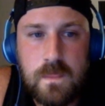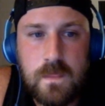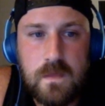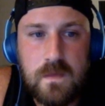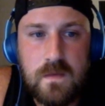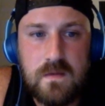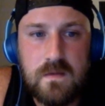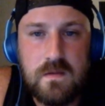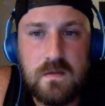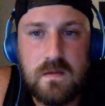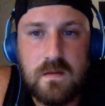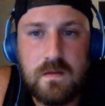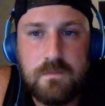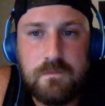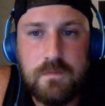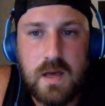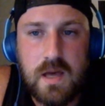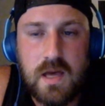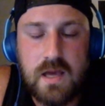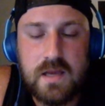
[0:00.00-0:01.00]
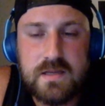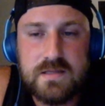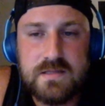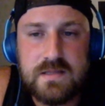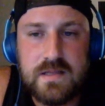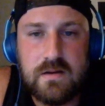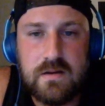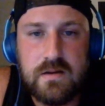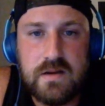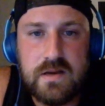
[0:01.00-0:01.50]
Ugh, Pox,
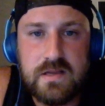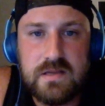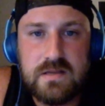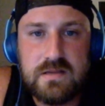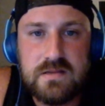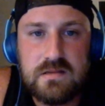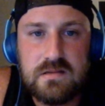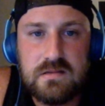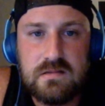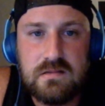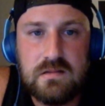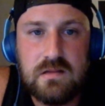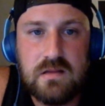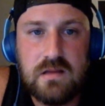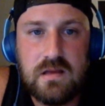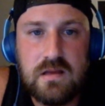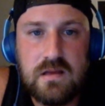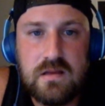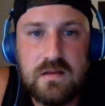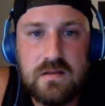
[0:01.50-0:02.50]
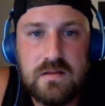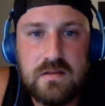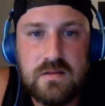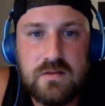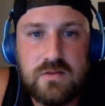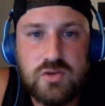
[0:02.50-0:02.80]
there it is. Ugh,